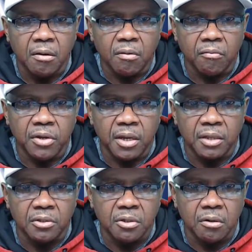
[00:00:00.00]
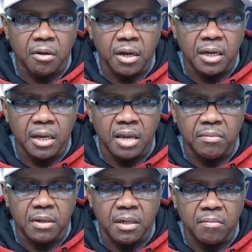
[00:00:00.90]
We enter a name and